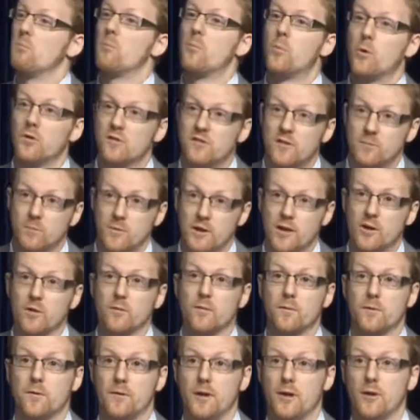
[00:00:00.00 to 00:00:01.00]
possibly
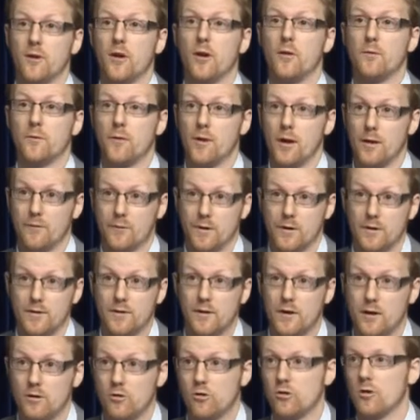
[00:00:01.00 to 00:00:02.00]
conferring an unfair
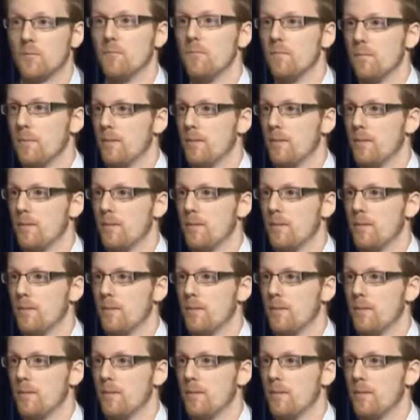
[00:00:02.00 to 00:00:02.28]
advantage